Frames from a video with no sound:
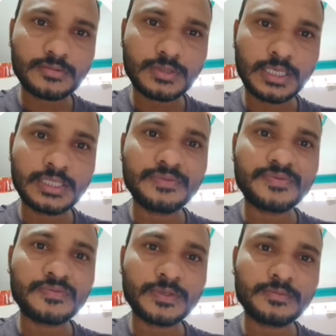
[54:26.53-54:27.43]
and they
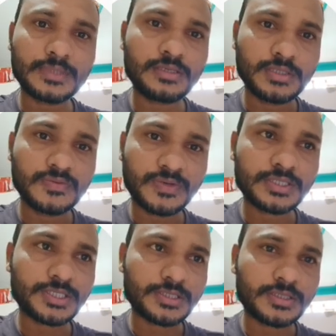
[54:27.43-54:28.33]
perform their
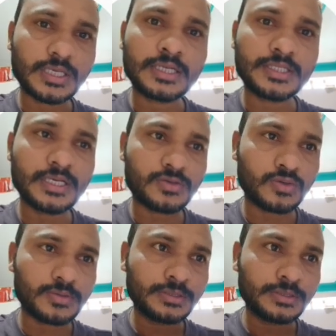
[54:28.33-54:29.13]
functions and their role.